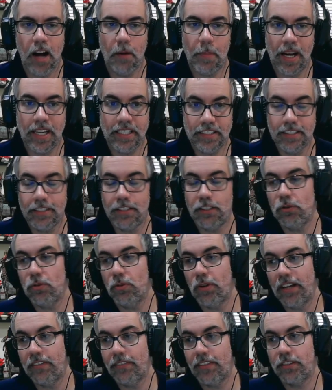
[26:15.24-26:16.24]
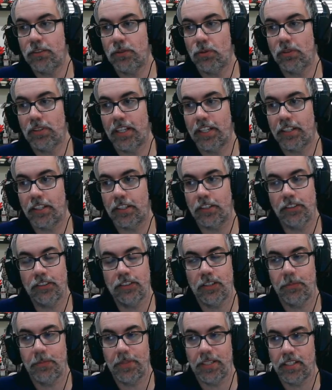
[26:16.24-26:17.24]
I did have that do a lot of good
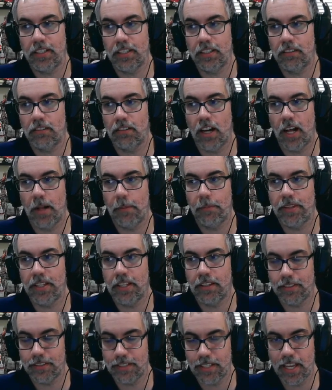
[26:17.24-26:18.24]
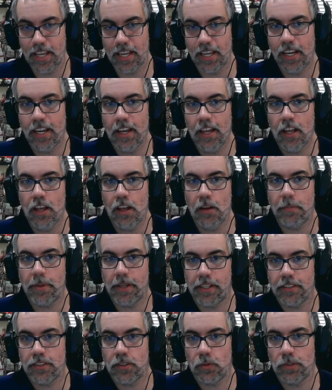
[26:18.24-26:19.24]
to me the other day
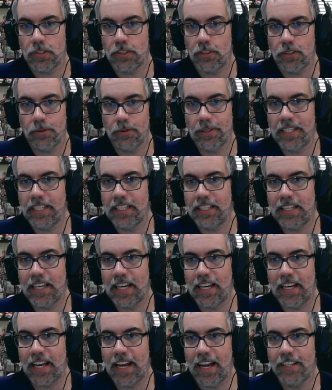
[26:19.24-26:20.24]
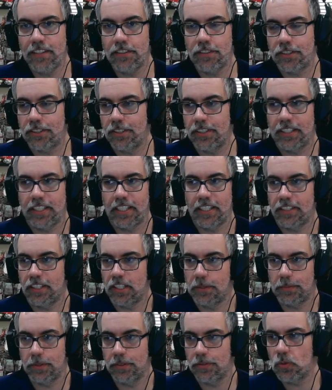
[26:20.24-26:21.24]
because it was a unit that I just couldn't get the
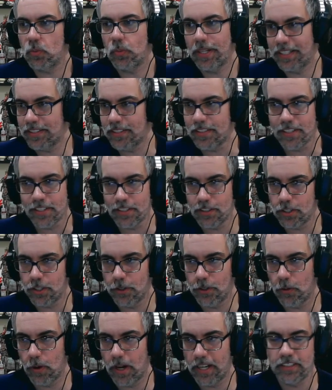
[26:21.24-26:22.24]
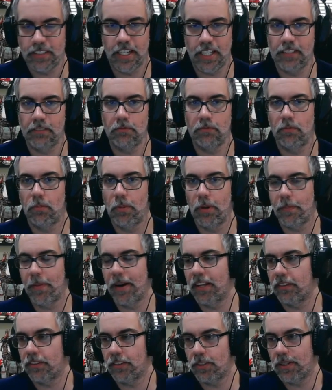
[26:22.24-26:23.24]
number of swings into. I with my
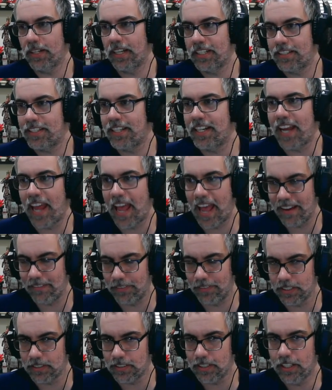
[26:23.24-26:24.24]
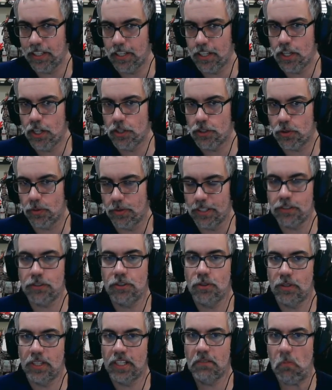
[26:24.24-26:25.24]
other unit, I just didn't have it. So this
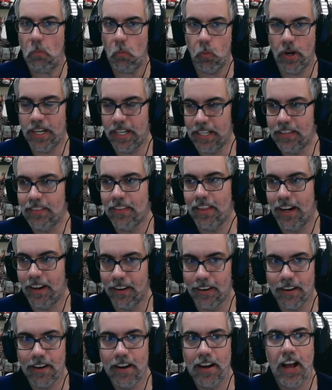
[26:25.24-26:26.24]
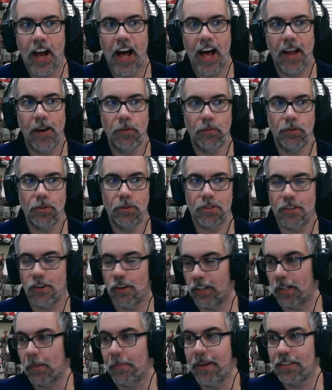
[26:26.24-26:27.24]
unit went in there. I would use an
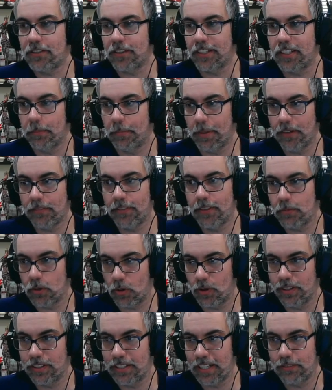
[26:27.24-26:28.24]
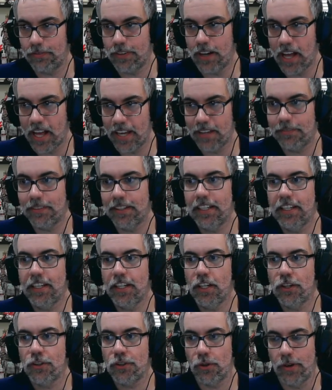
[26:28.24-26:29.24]
Archimandrite to buff them to Aura Death 5.
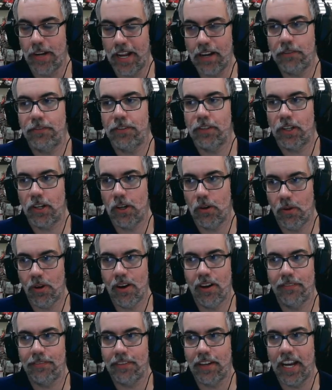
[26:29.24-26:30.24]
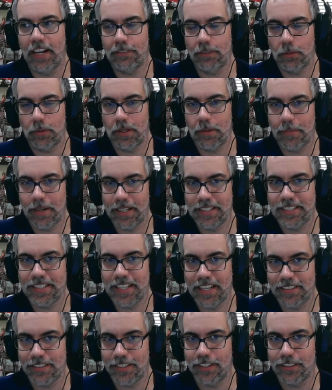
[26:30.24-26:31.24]
So now if you go off, every one of my
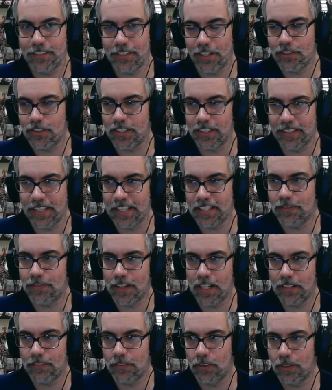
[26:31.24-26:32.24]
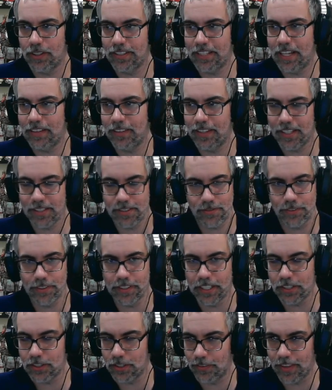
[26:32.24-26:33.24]
stands that you're touching, that's 5 Aura Death hits for
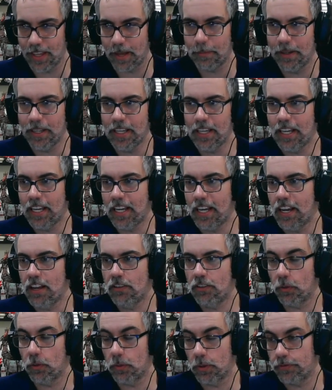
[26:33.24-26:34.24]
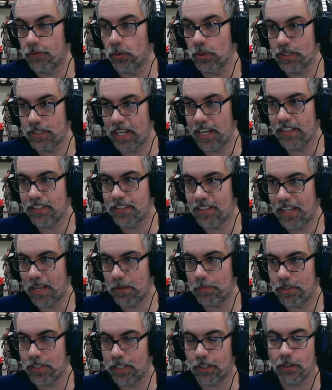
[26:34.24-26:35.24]
each of them. There was 4 stands in that
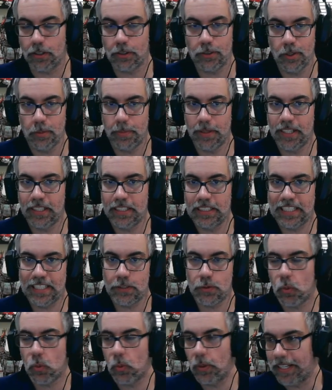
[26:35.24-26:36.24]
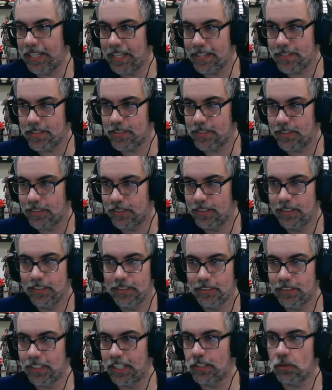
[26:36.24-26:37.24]
particular grouping. That's 20 hits.
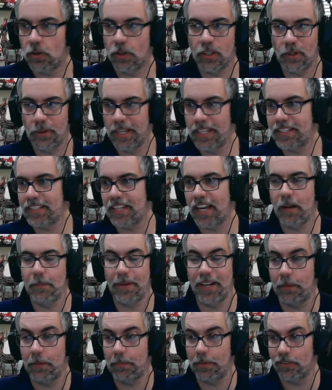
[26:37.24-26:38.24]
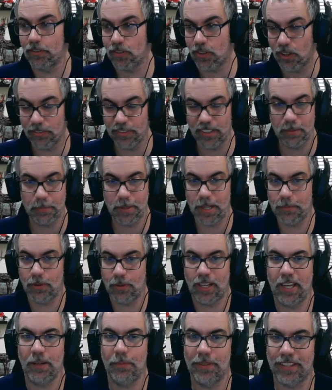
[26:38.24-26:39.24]
Nice auto hits. I might not be resolving, but I'm
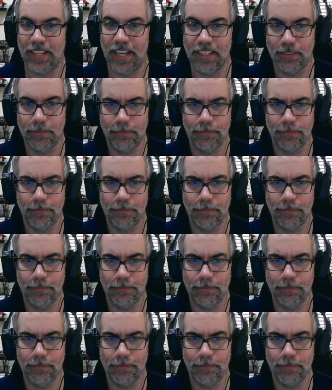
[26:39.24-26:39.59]
okay with that.